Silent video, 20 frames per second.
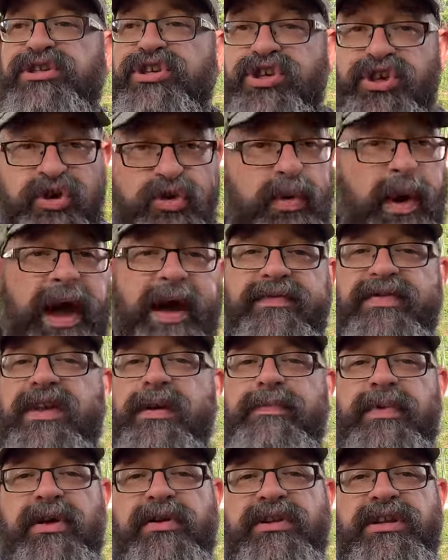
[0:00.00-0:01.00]
you have the
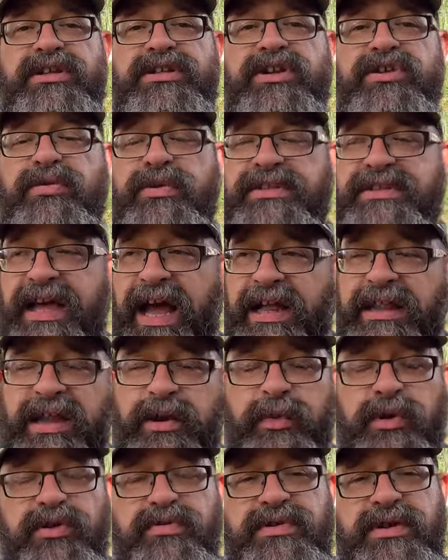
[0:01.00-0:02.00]
ability to do exactly
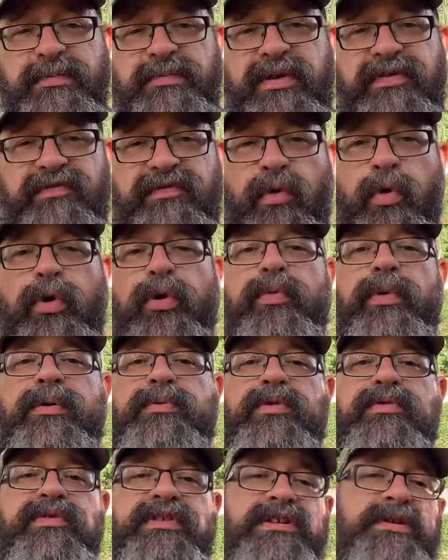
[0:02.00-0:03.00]
what you did before when
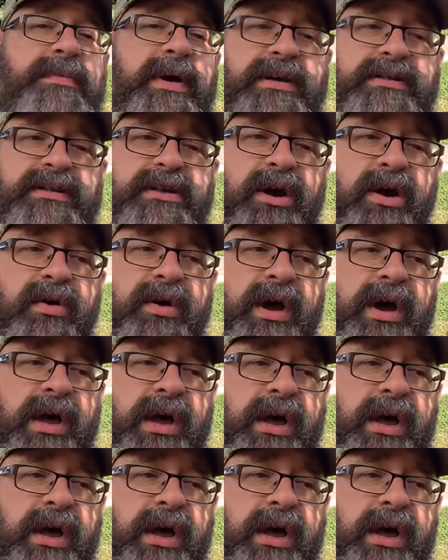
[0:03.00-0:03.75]
moving to Mexico,